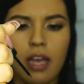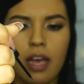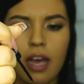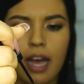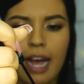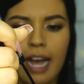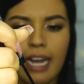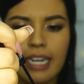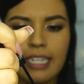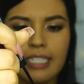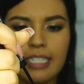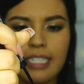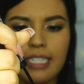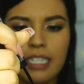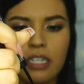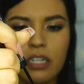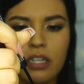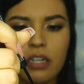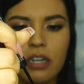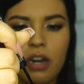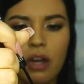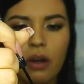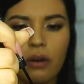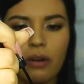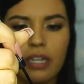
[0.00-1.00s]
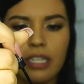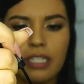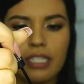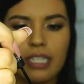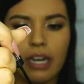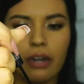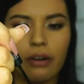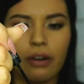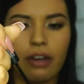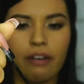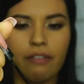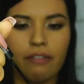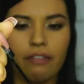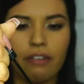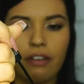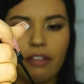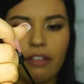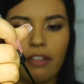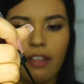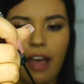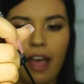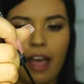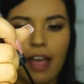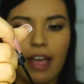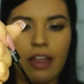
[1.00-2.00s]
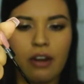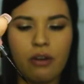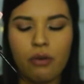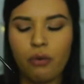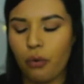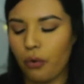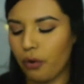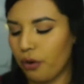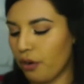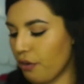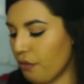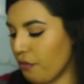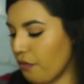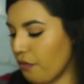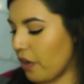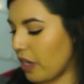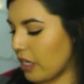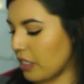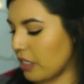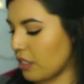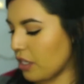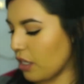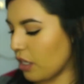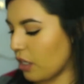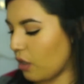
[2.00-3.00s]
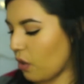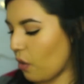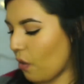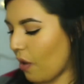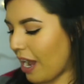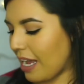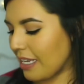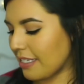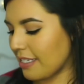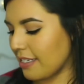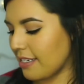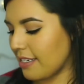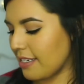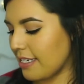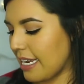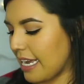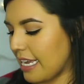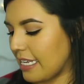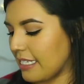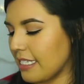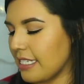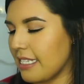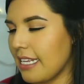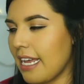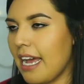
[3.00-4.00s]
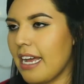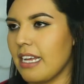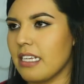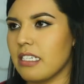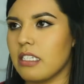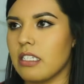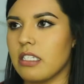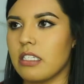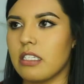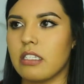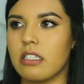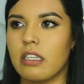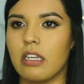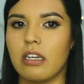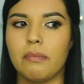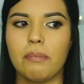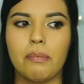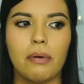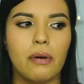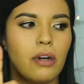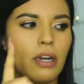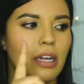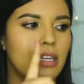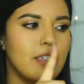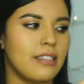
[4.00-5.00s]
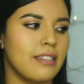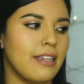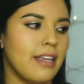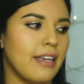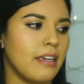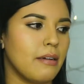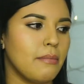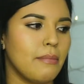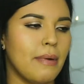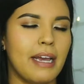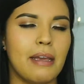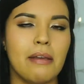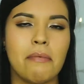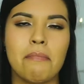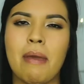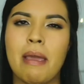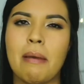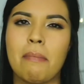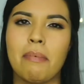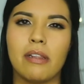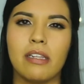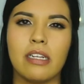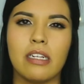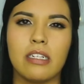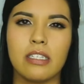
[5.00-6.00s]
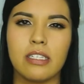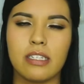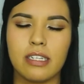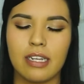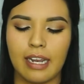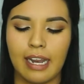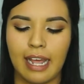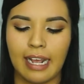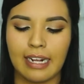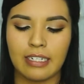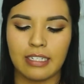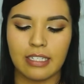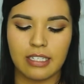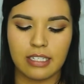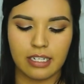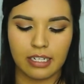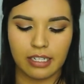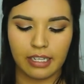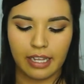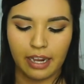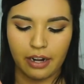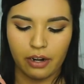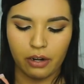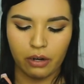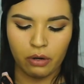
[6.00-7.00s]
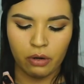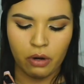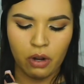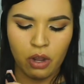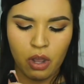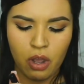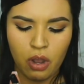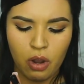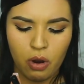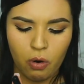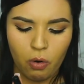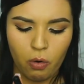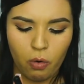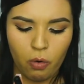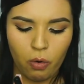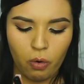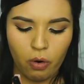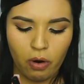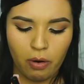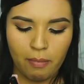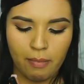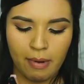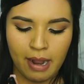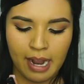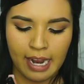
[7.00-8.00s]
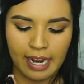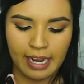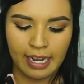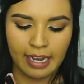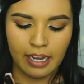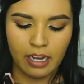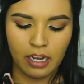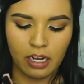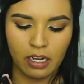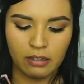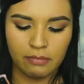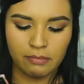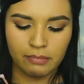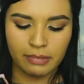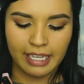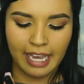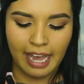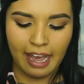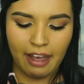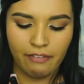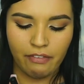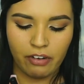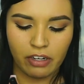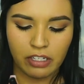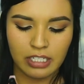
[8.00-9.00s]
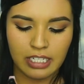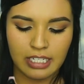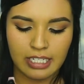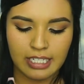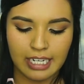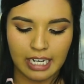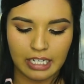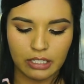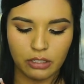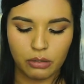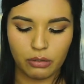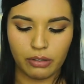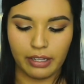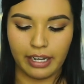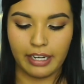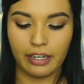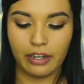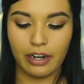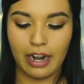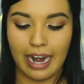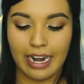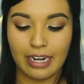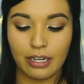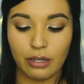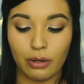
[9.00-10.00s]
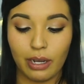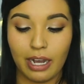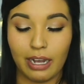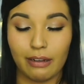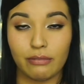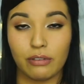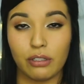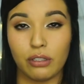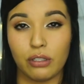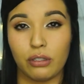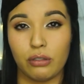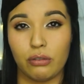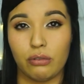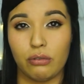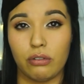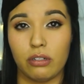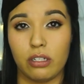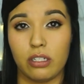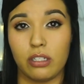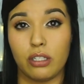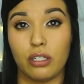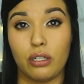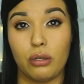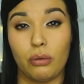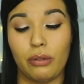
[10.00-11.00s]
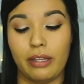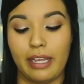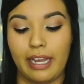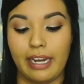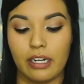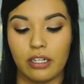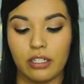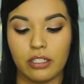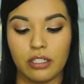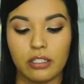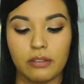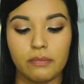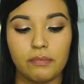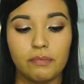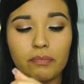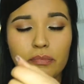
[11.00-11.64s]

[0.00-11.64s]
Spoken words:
I did notice, however, that in order it to go as intense as like my Maybelline Line Stiletto or my Kat Von D tattoo liner, I do have to do 2 layers.